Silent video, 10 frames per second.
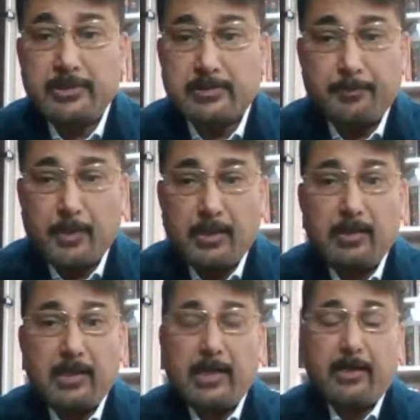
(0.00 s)
it is
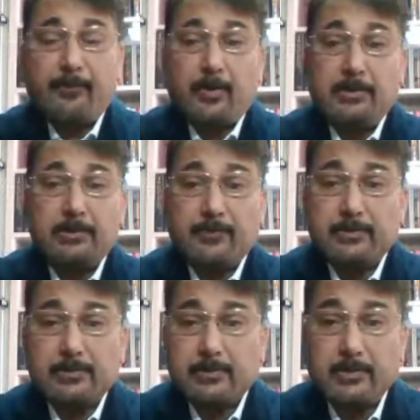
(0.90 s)
small, I found it
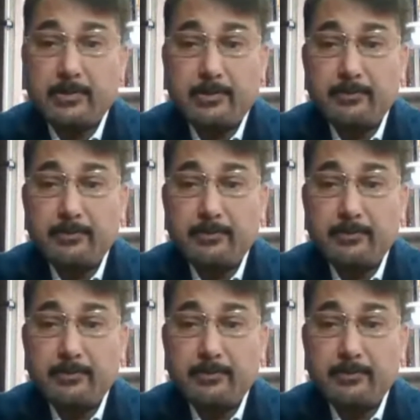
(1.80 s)
was